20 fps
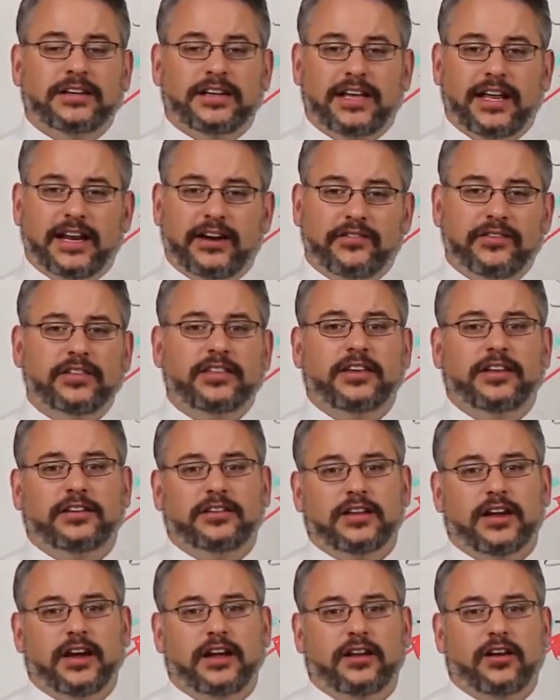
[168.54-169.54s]
to get
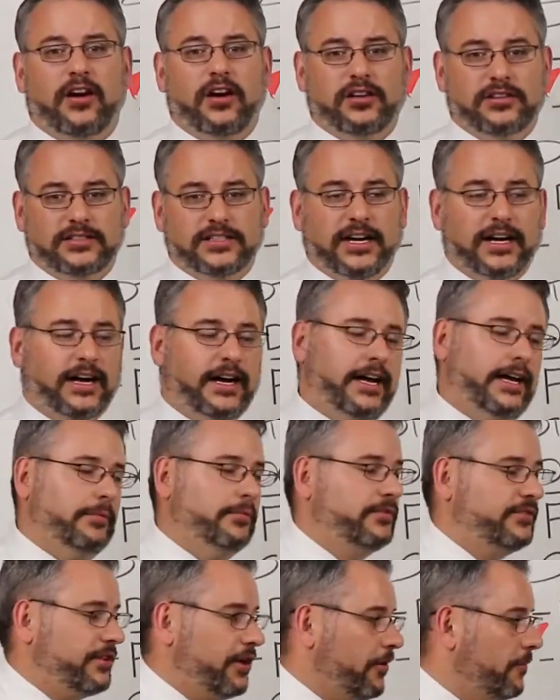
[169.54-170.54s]
everything done on
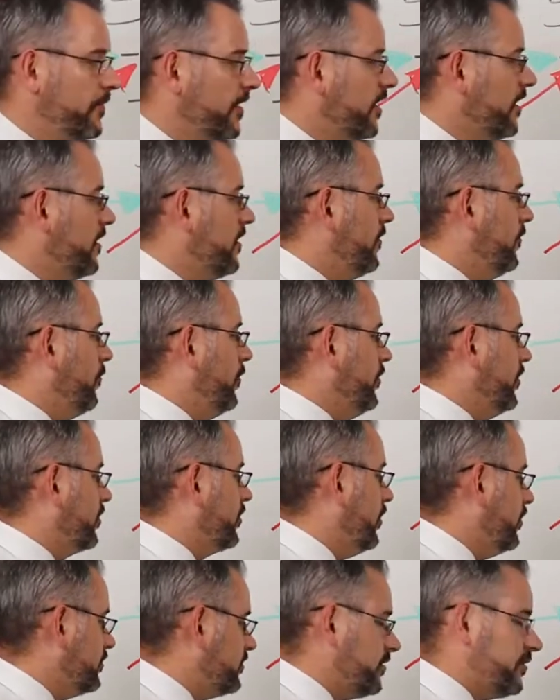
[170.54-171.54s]
time. So when your
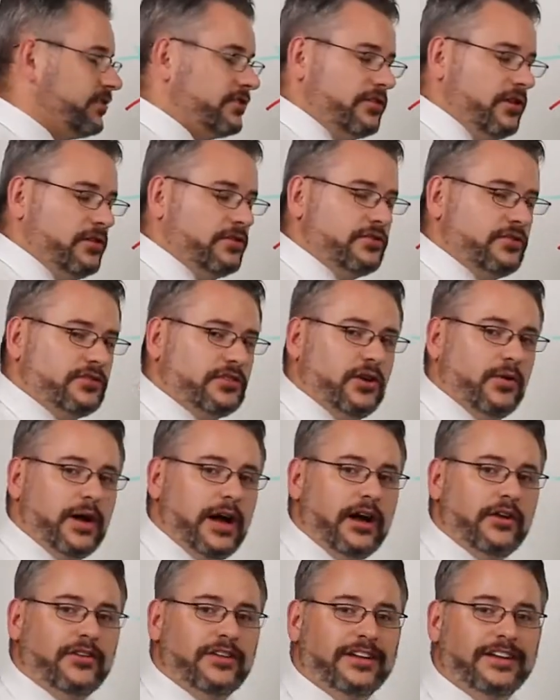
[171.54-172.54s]
closing disclosures go
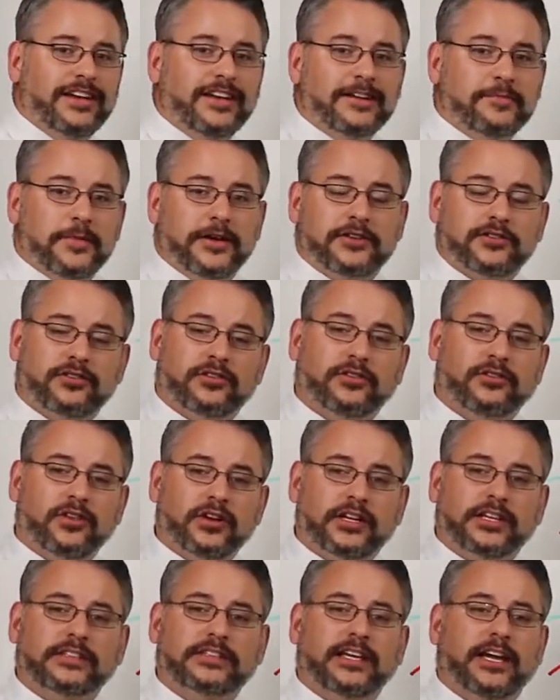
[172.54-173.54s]
out, you need to make sure to
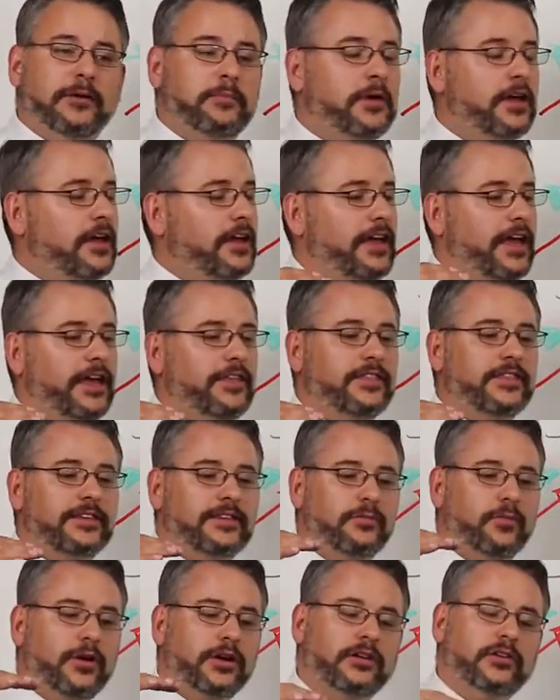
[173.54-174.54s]
look at them.
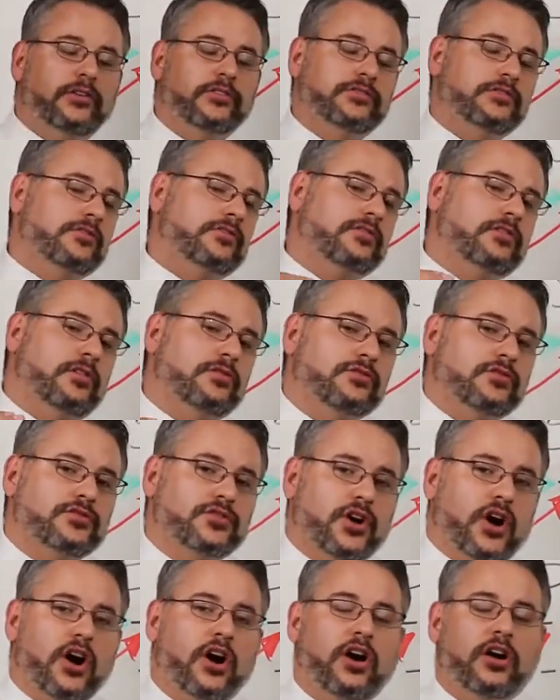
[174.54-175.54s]
And what closing
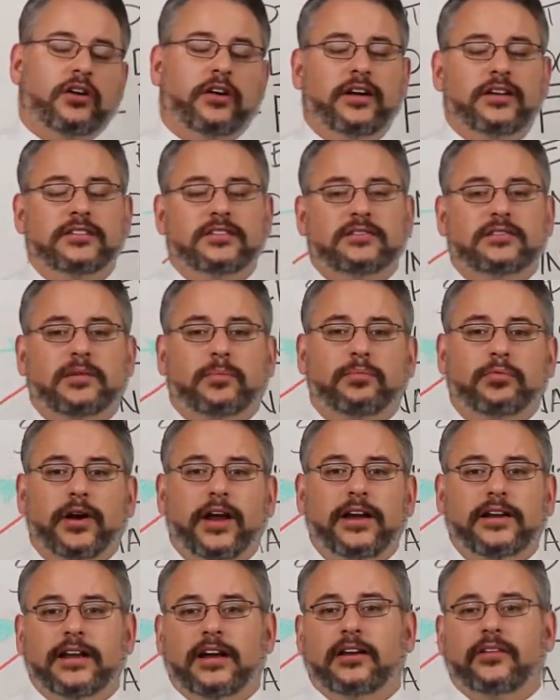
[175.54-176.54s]
disclosures are is it's a
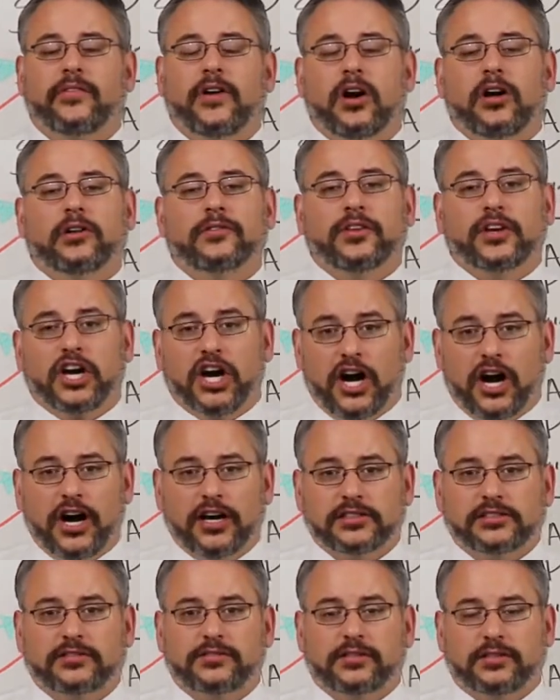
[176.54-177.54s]
breakdown of all the
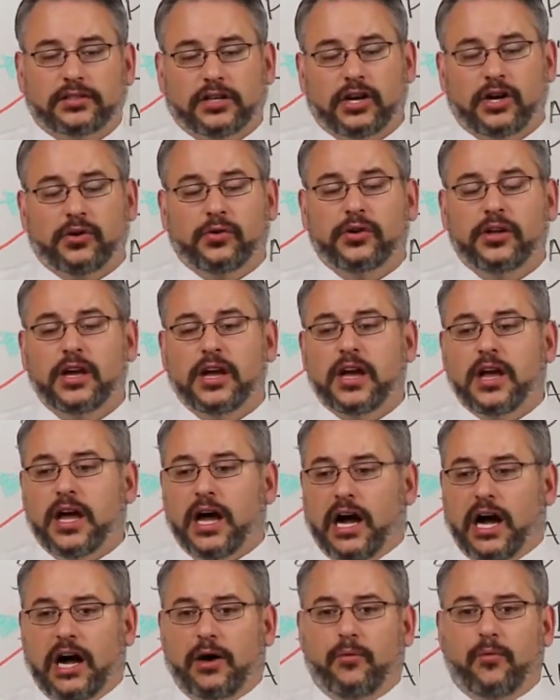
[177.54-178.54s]
costs of the loan,
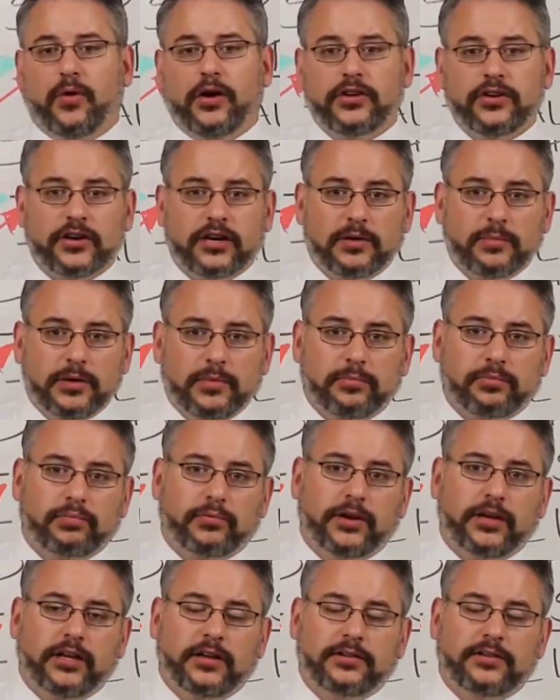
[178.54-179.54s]
what you're going to be
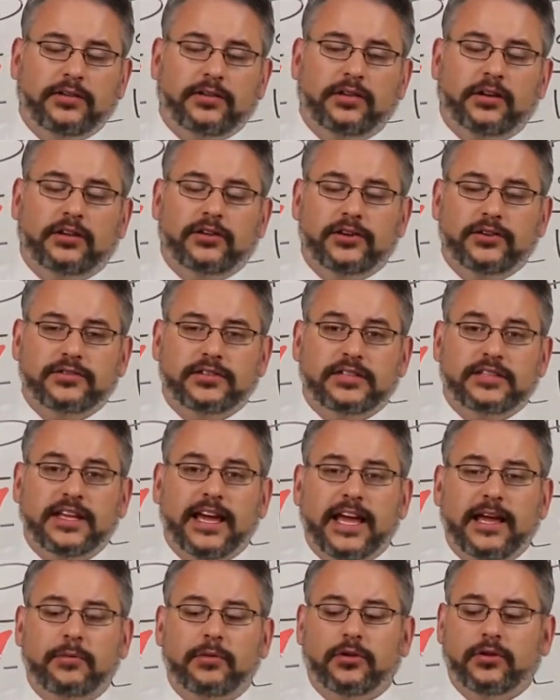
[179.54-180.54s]
bringing to the closing
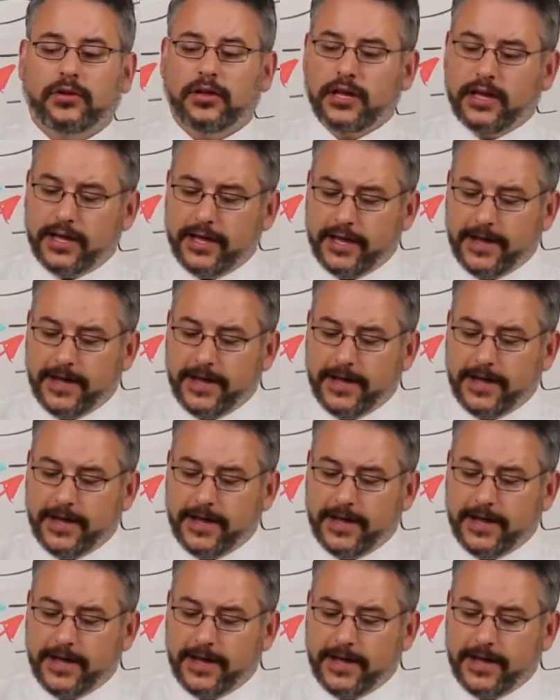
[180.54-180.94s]
table,